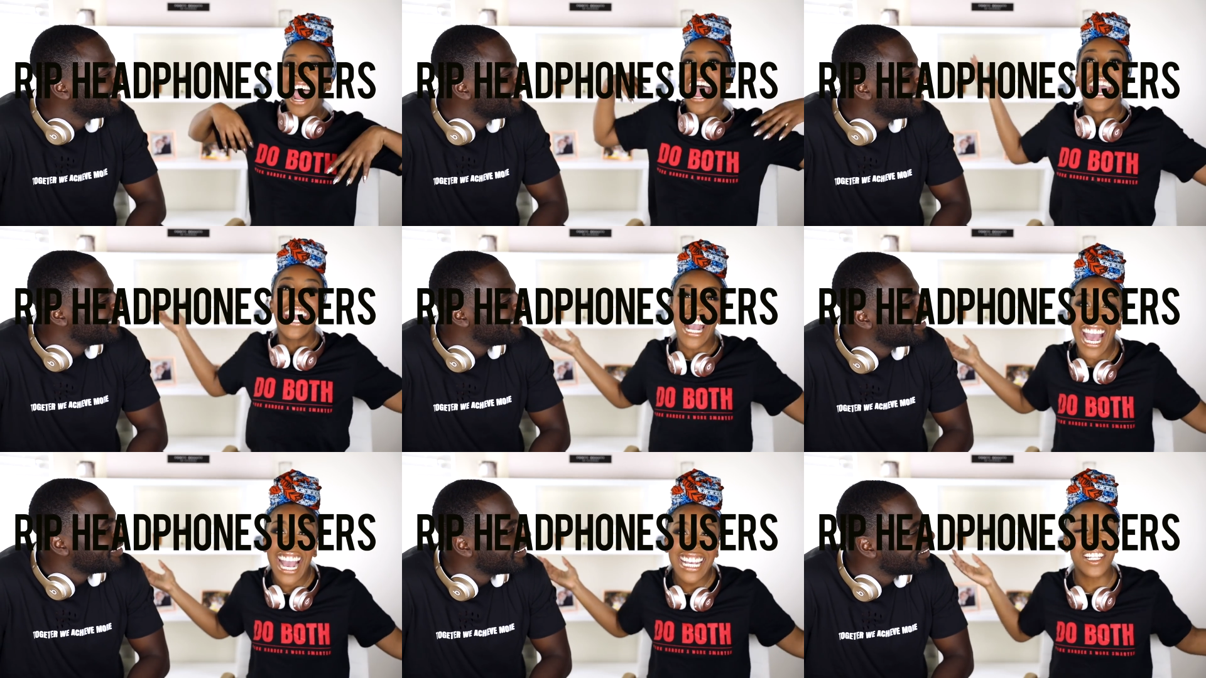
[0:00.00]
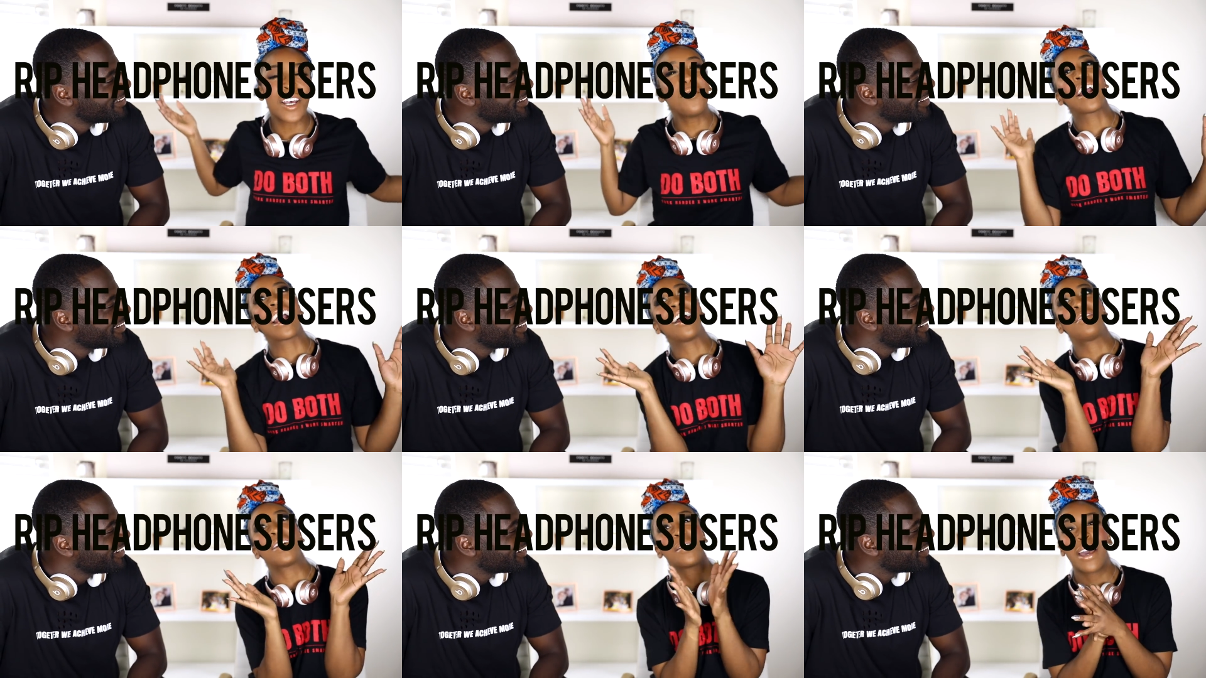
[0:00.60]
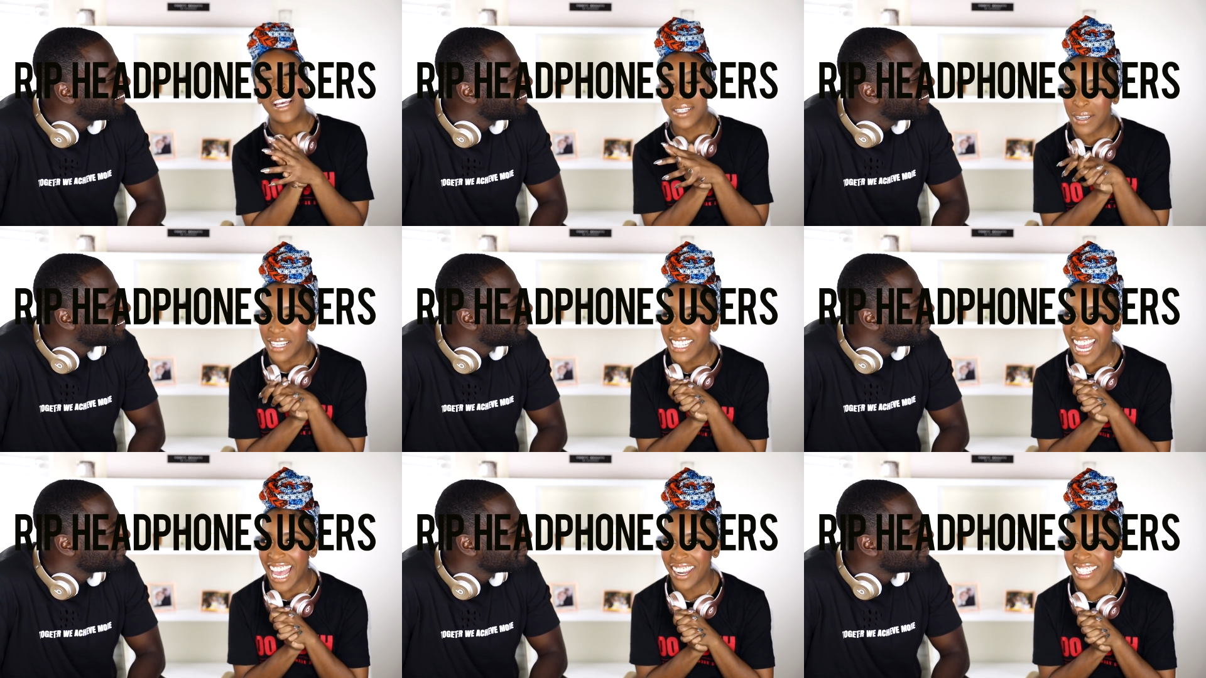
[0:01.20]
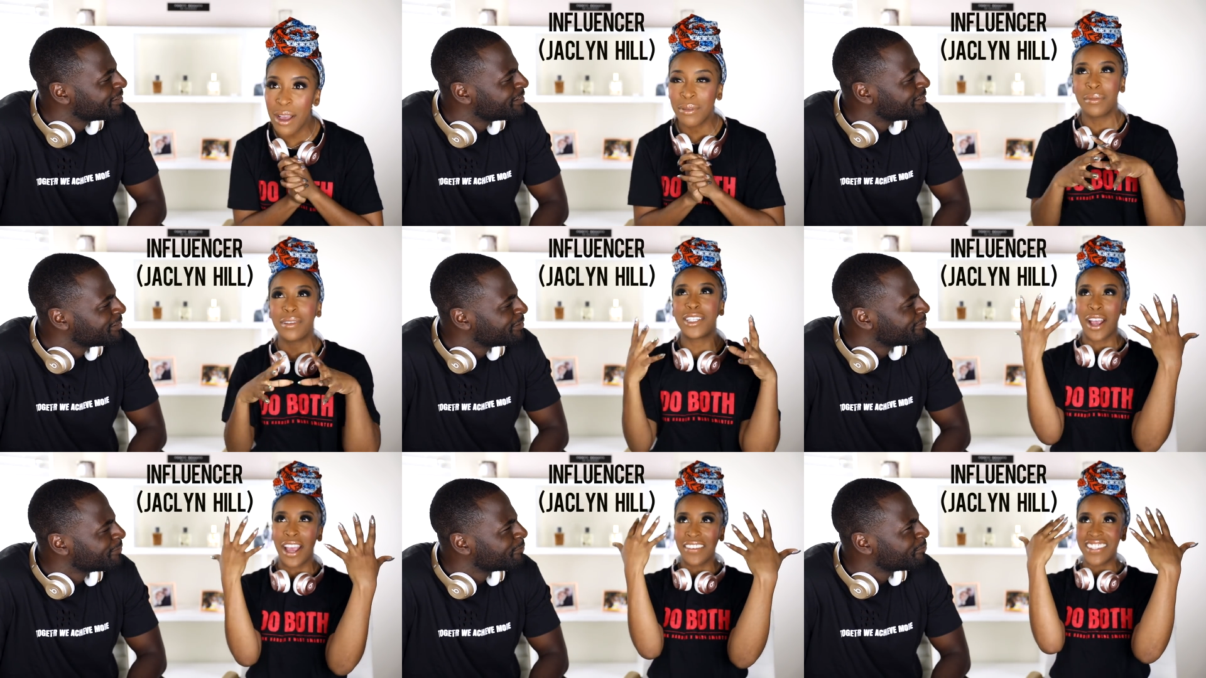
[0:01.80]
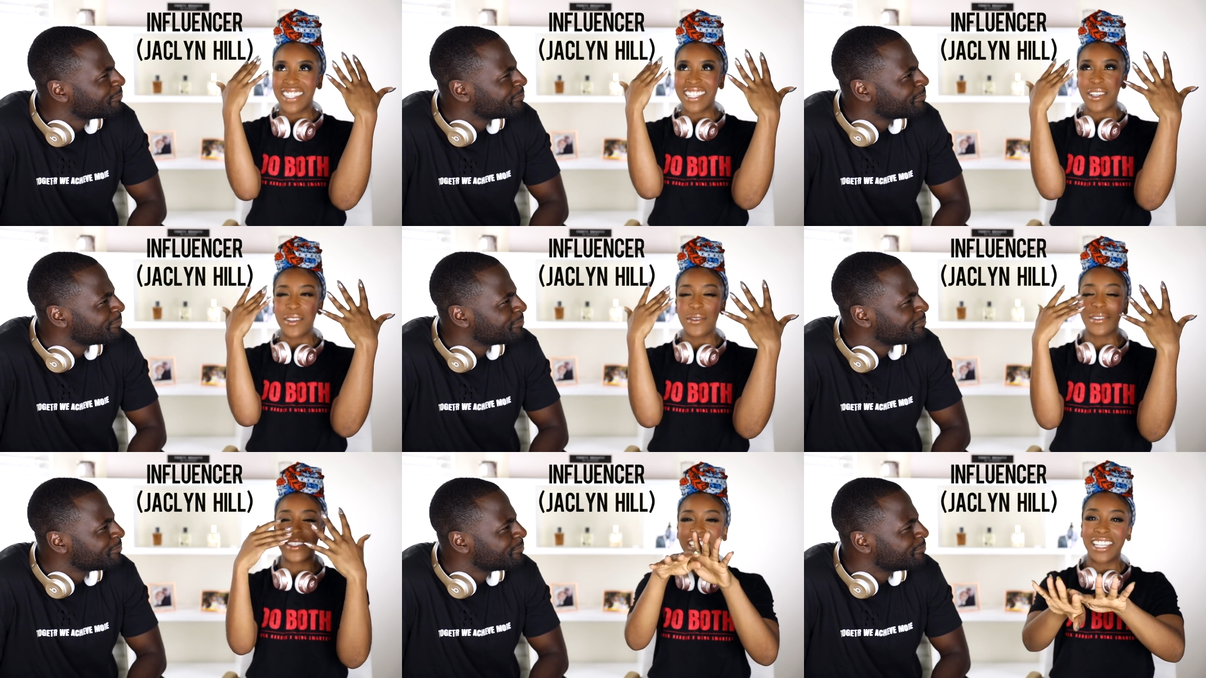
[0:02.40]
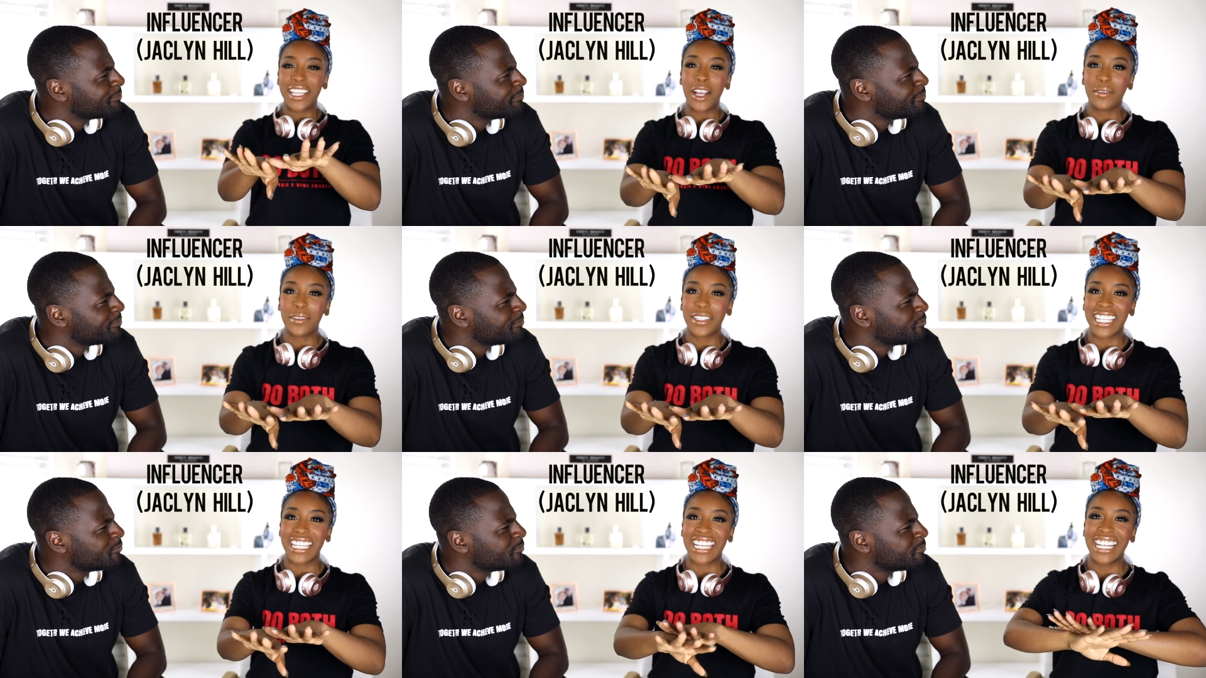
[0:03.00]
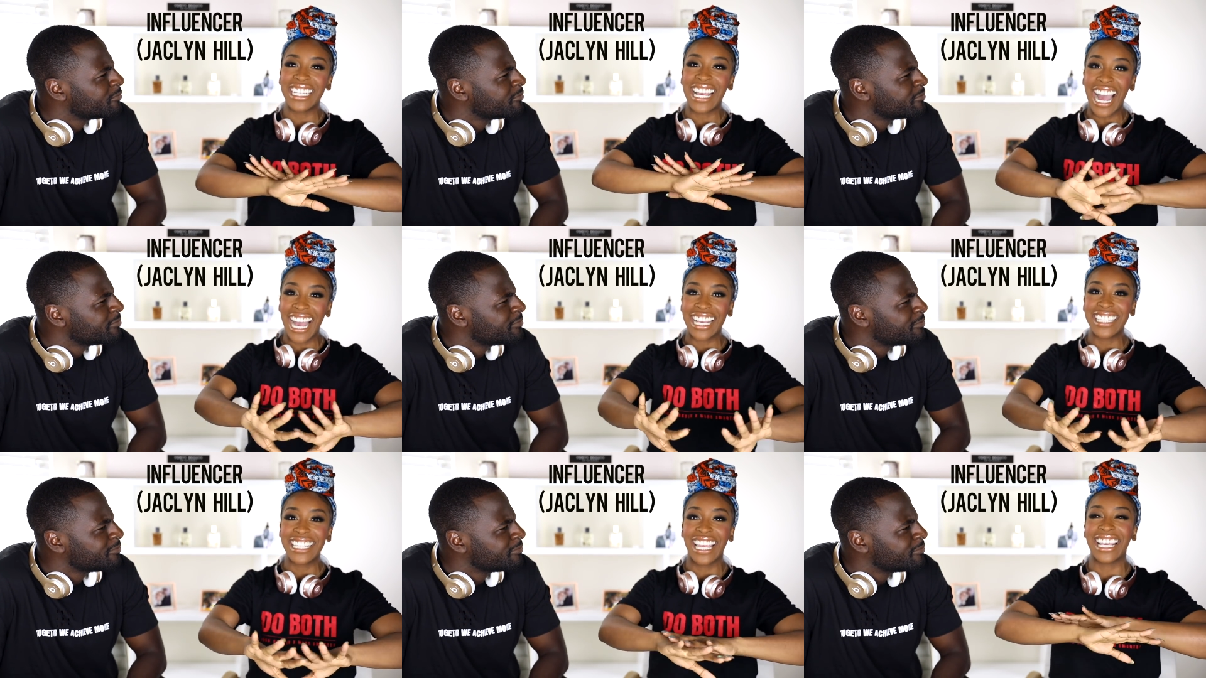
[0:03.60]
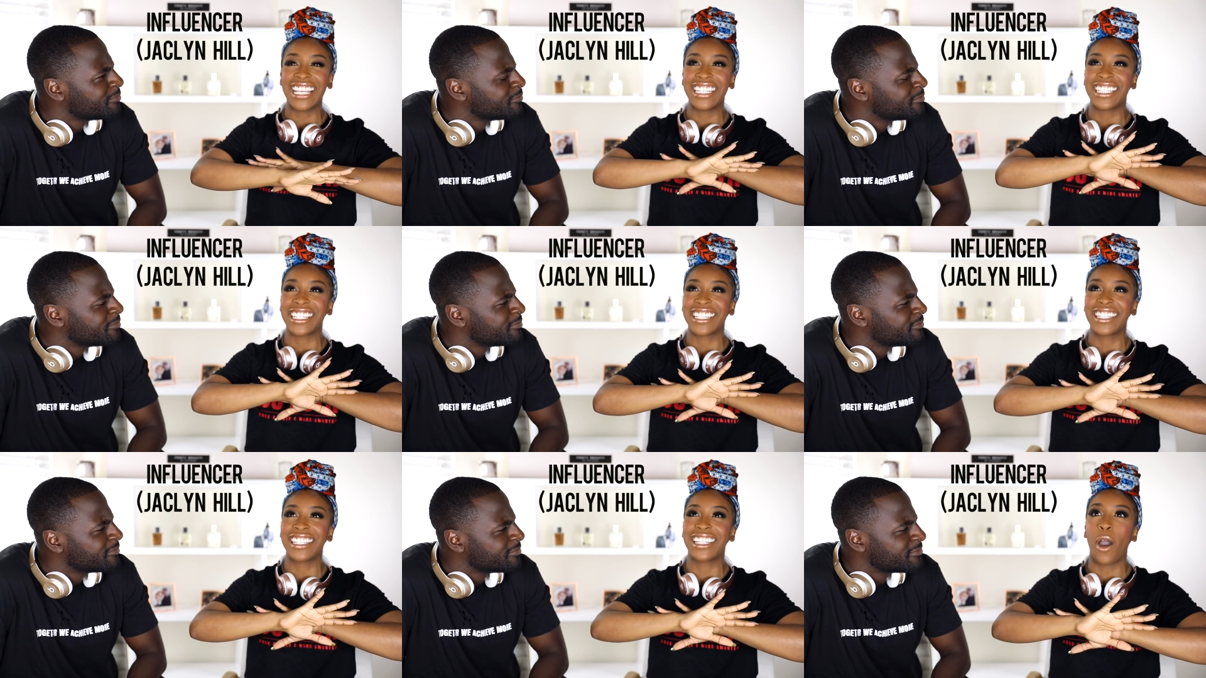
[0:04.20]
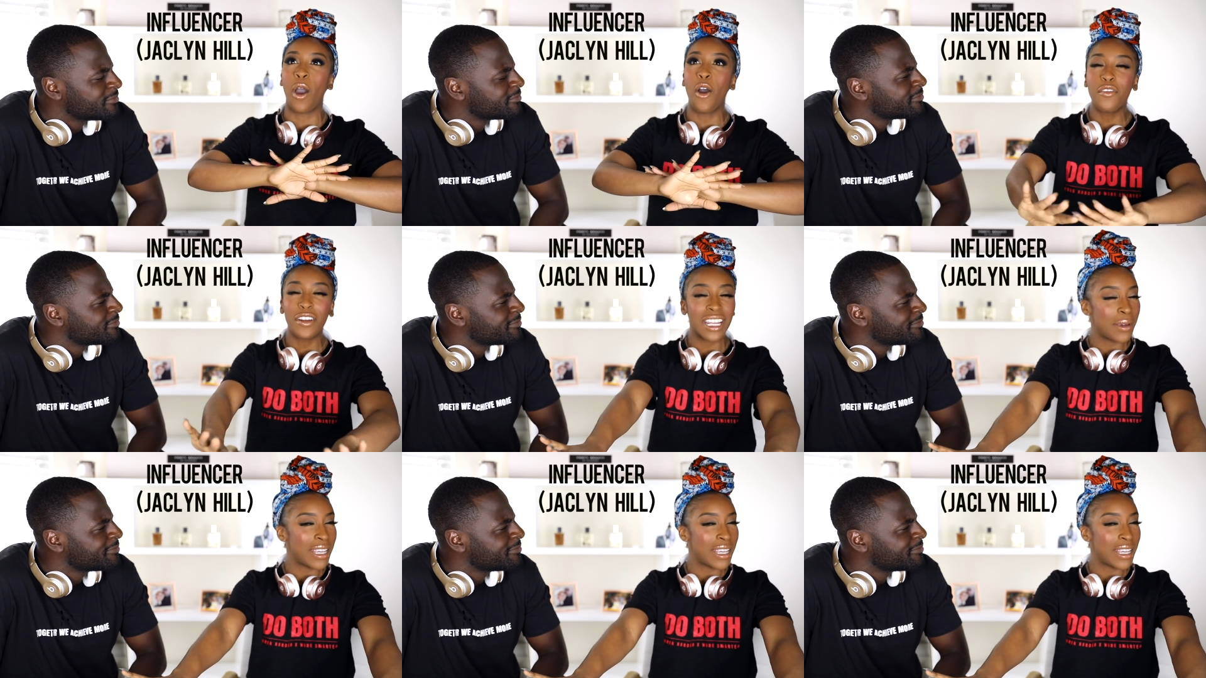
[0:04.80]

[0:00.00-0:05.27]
Speaker 1: guys! Oh my god, welcome back to my channel. I'm gonna be trying this new skincare routine and guys, like, it's just so freaking